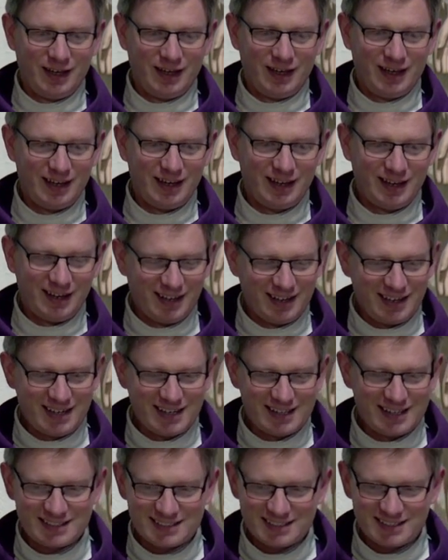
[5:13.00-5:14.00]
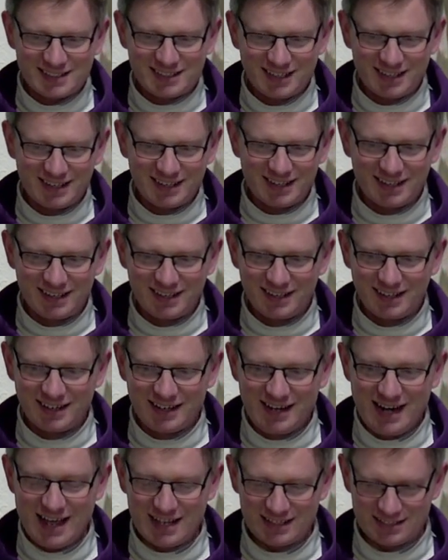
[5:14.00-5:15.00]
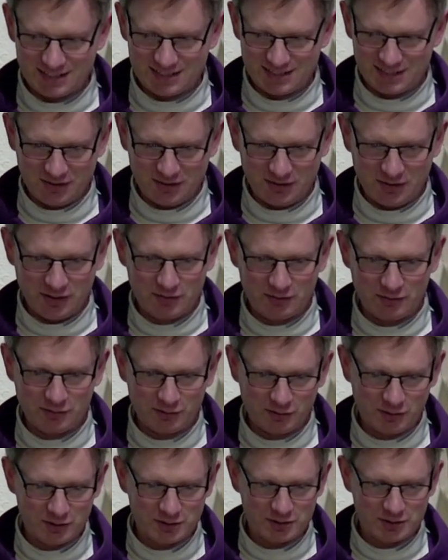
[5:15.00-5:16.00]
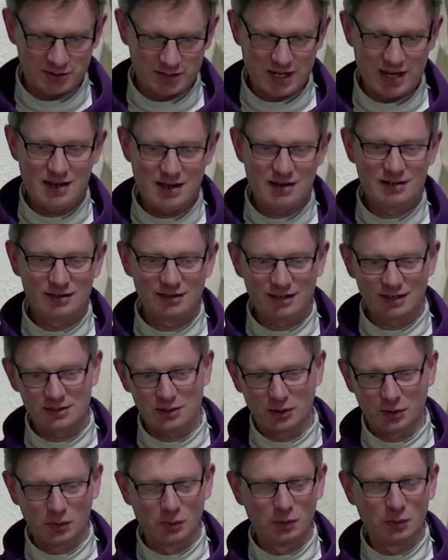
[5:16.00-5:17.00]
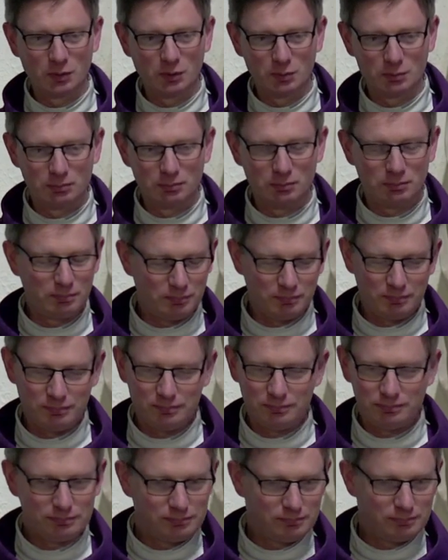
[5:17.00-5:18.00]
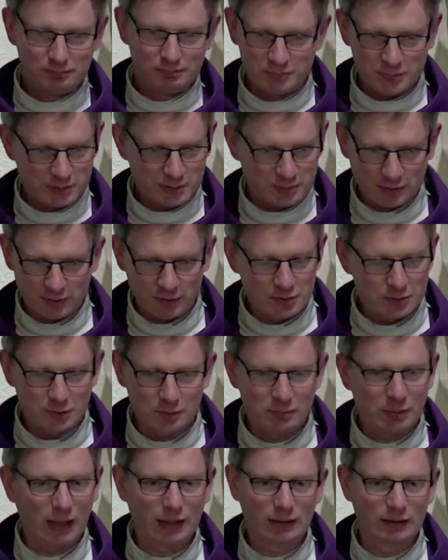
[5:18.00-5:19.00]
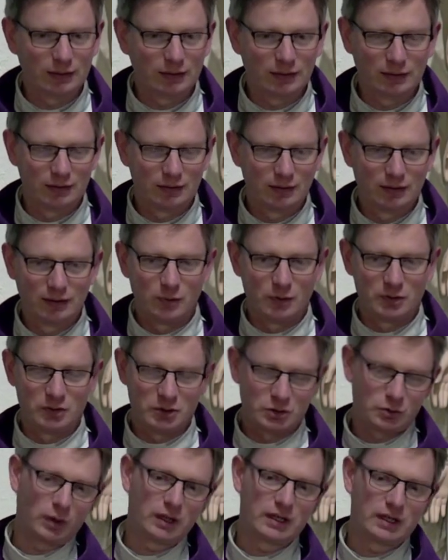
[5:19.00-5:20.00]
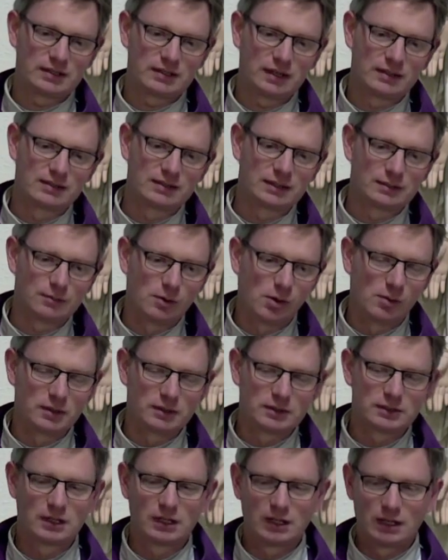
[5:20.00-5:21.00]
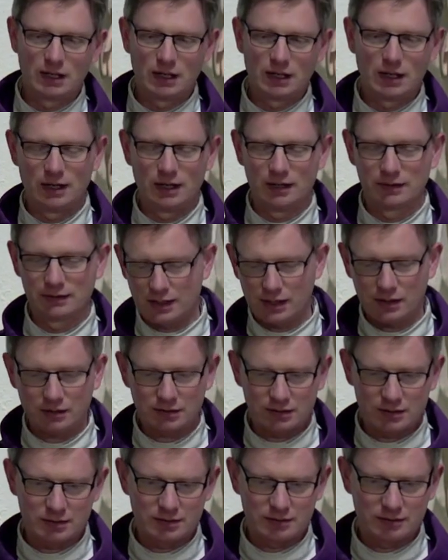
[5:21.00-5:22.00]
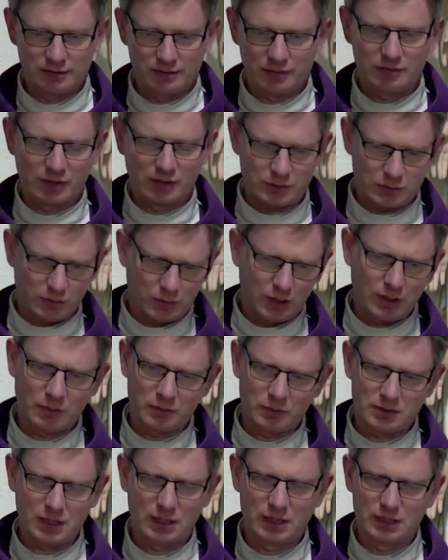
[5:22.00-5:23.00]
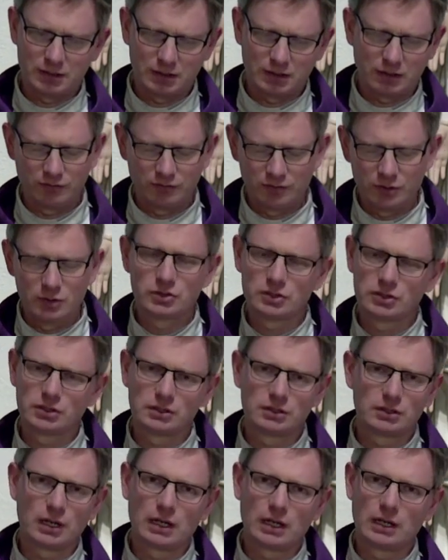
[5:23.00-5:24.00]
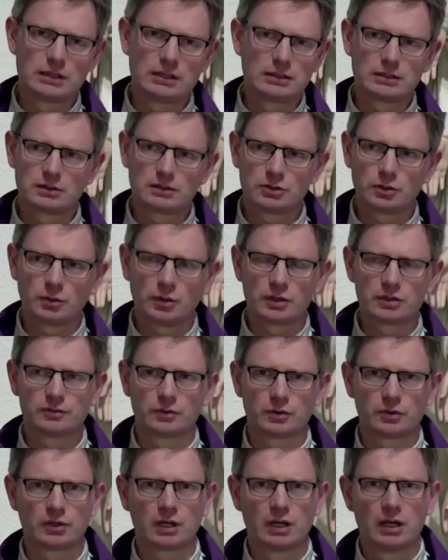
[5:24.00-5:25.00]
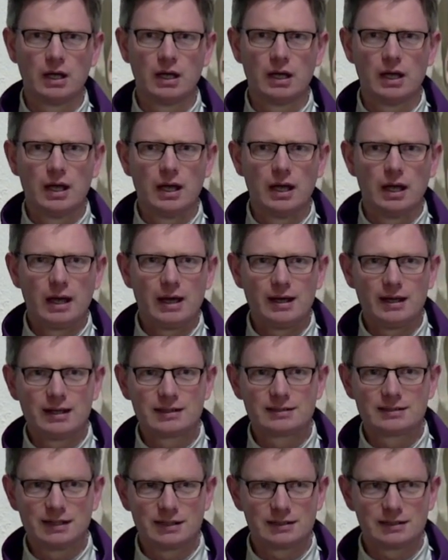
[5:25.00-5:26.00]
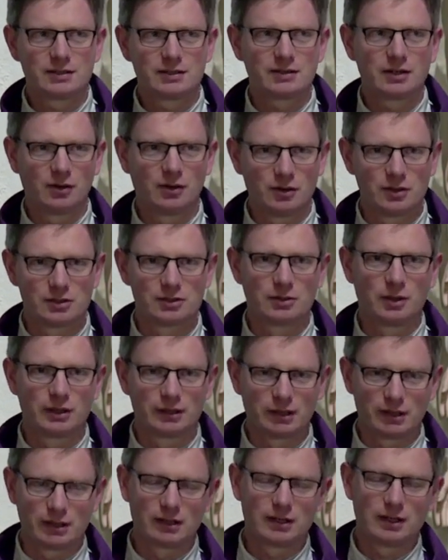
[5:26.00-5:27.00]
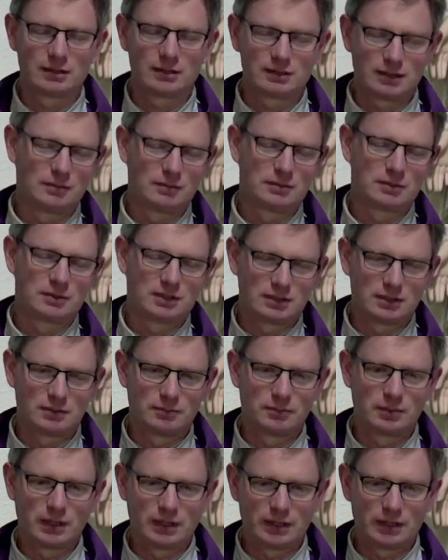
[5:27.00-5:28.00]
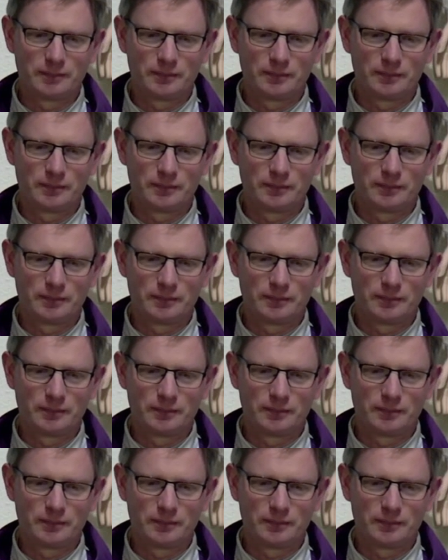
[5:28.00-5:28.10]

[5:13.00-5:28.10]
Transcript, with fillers: Uh, it's necessary for us in this whole spiritual battle, which is quite intense at the moment, and the darkness of everything that's going on outside and the confusion and so on and so forth, it's necessary also, I think, at times to simply